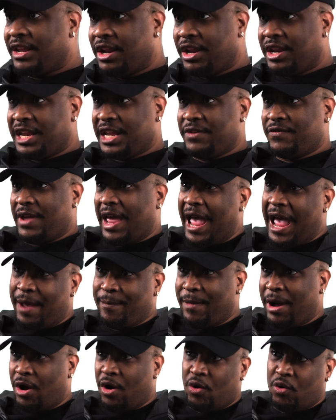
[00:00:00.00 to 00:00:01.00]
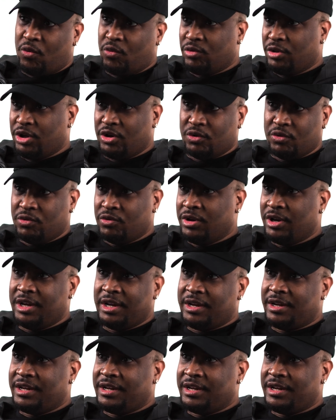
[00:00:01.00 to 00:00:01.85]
it and even add my own little,